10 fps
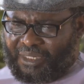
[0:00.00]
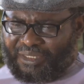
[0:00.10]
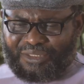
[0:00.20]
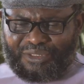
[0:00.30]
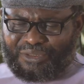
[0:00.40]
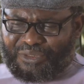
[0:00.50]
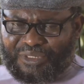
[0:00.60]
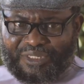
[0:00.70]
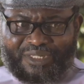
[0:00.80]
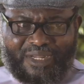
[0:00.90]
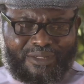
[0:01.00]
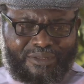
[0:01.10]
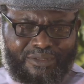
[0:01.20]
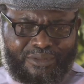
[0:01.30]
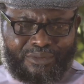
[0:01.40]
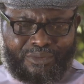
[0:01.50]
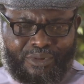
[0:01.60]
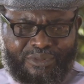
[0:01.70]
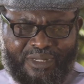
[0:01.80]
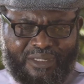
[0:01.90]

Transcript: I didn't understand what